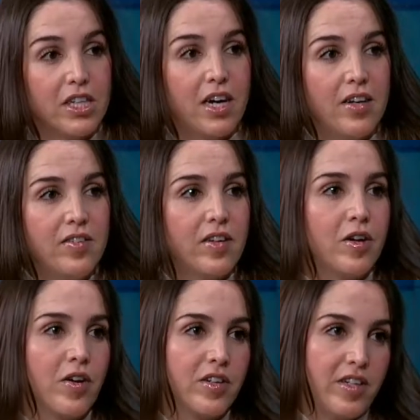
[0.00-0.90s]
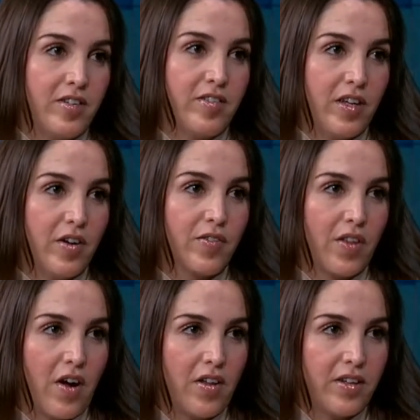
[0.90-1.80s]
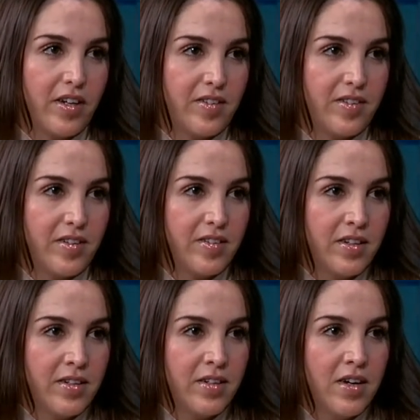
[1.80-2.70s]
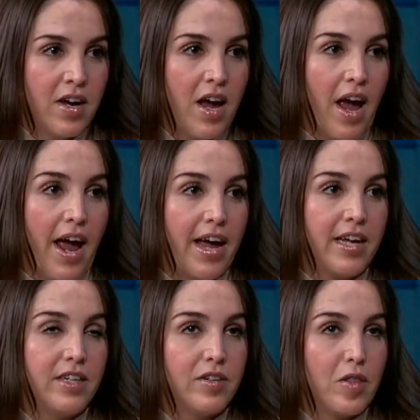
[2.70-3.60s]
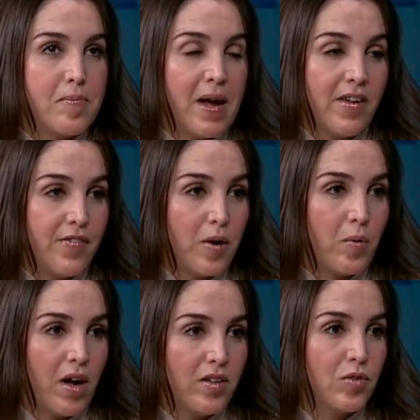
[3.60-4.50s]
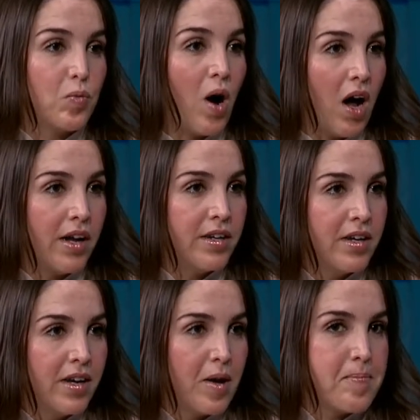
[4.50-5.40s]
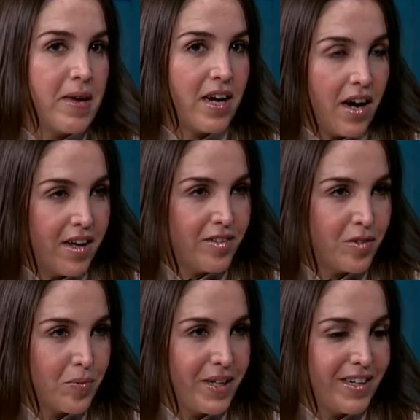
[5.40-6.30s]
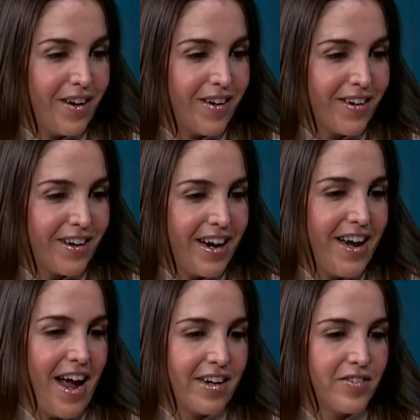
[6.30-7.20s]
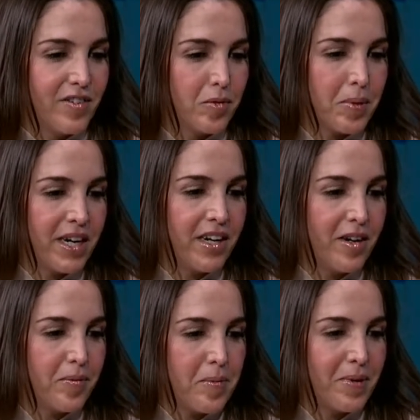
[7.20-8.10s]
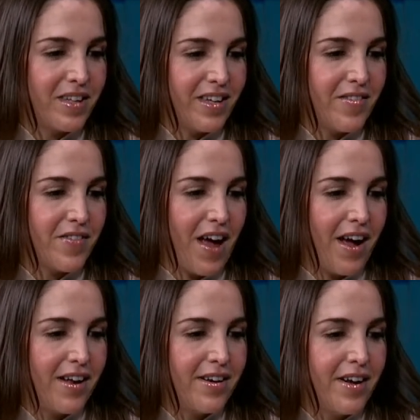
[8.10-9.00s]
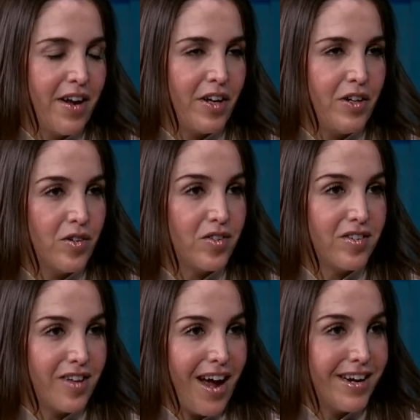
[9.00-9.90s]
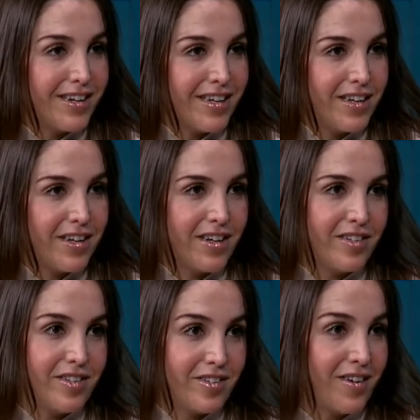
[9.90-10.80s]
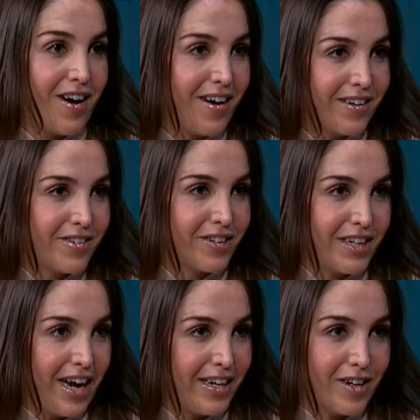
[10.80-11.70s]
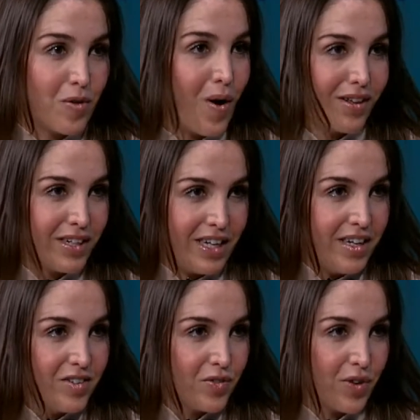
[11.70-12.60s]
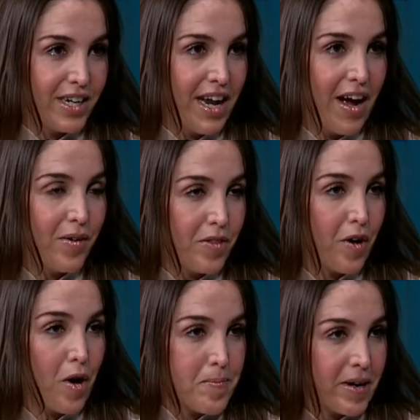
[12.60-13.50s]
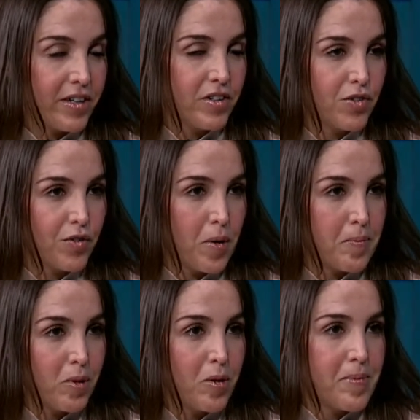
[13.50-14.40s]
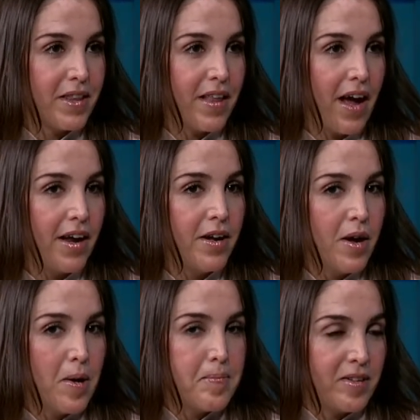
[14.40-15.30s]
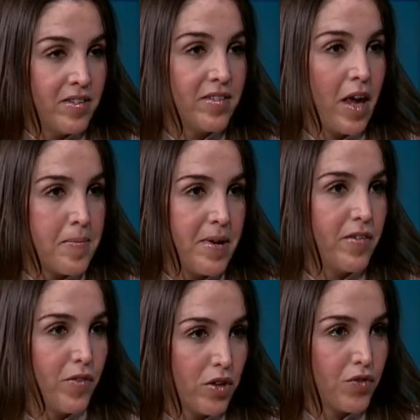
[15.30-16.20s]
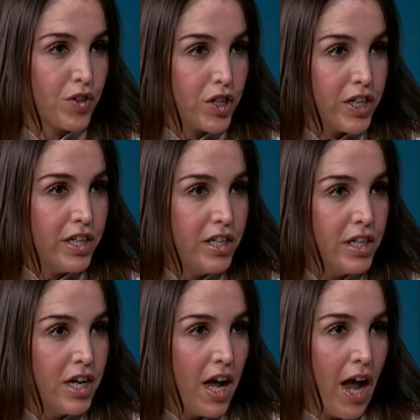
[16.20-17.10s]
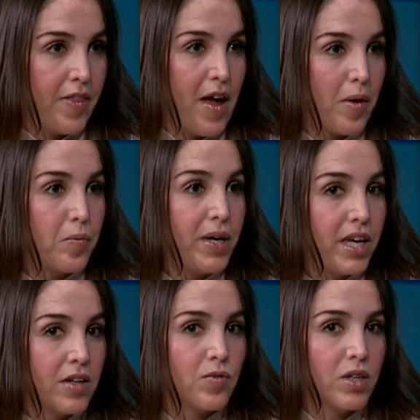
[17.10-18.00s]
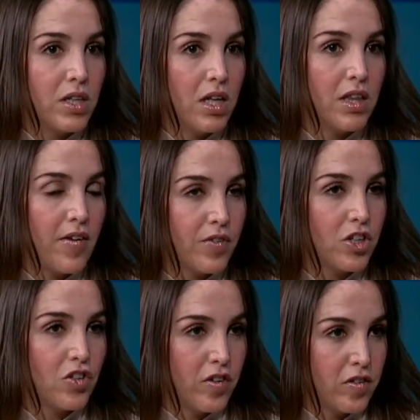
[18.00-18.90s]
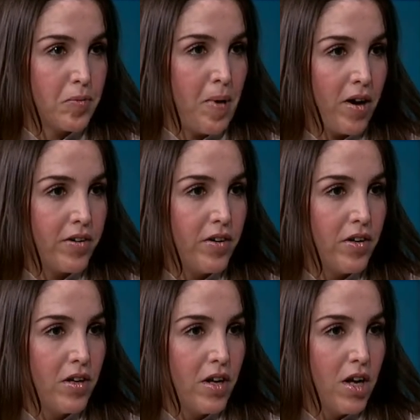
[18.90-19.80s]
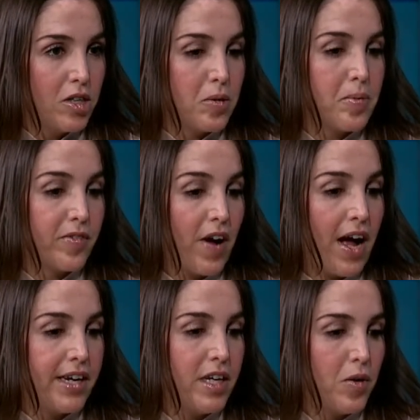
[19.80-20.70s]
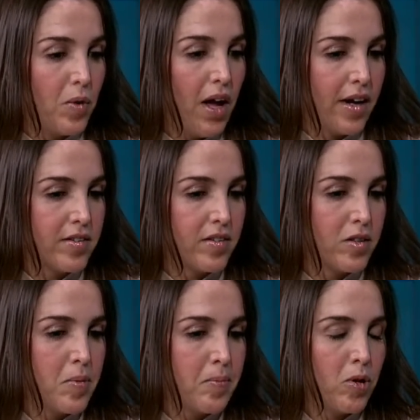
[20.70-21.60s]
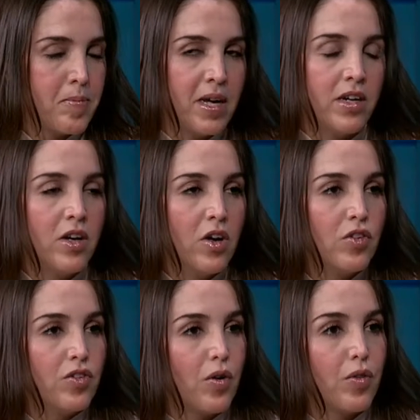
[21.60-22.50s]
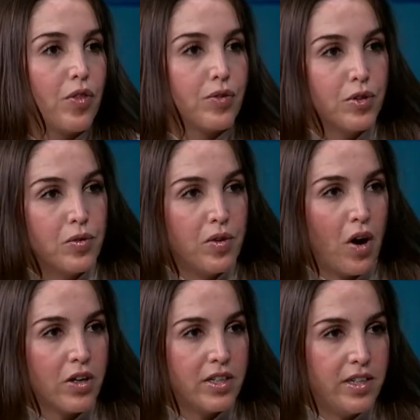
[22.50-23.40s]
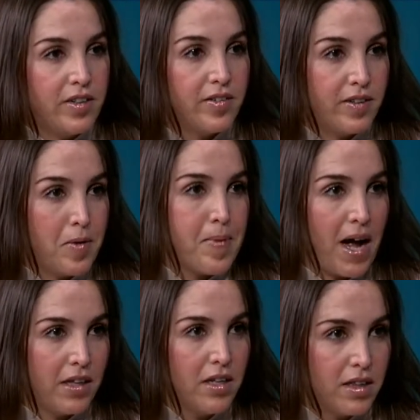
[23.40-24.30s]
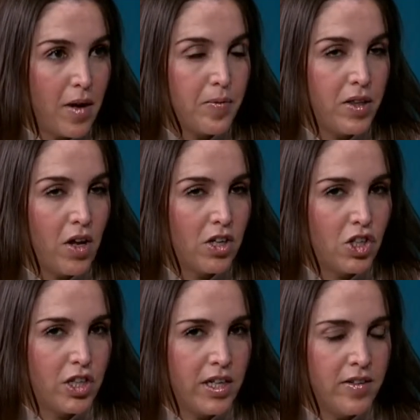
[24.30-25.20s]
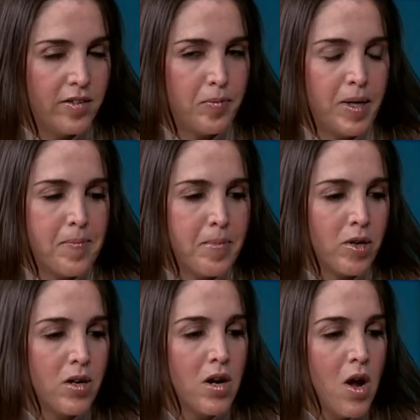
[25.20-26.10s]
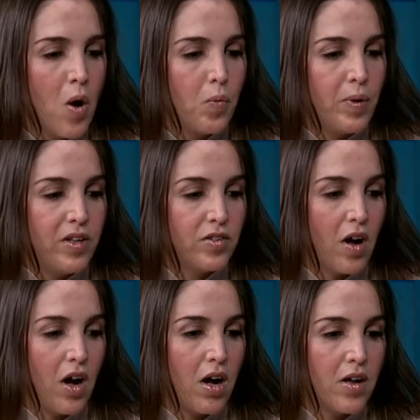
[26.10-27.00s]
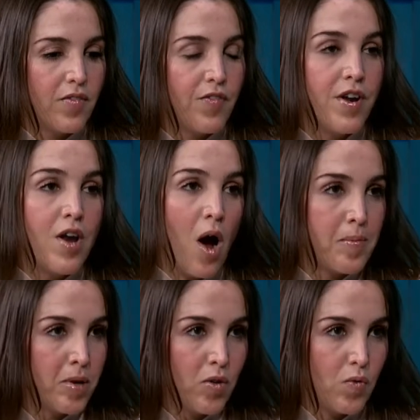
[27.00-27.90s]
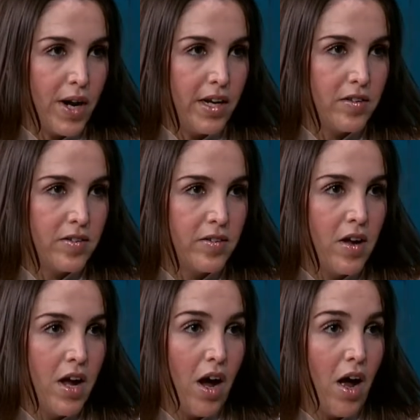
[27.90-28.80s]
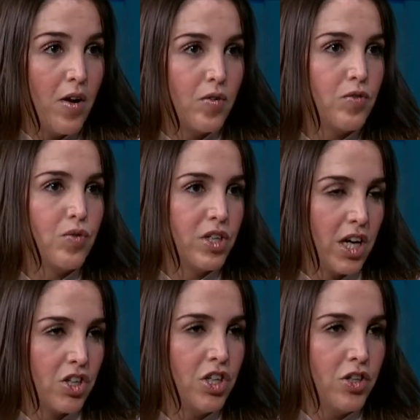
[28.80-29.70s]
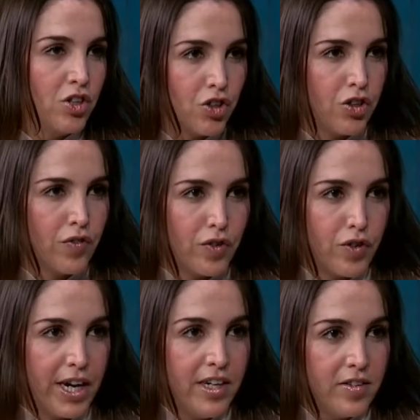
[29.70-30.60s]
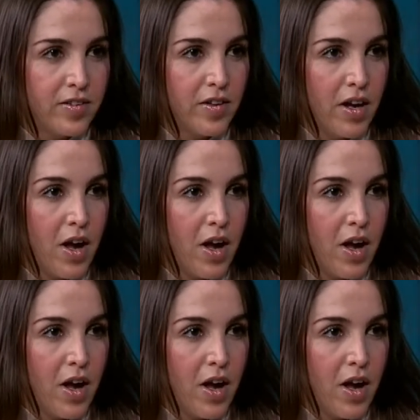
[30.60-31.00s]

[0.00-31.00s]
does in our DC over the holiday season. And the benefit was, one, because we are an activist brand and we believe that, you know, society does not create equalities right now and there are barriers for employment, that business can be a force for good and that we can really leverage this model to provide equal access to employment. So through our DC pilot that we launched in September, we saw phenomenal rates, reduction in turnover rates.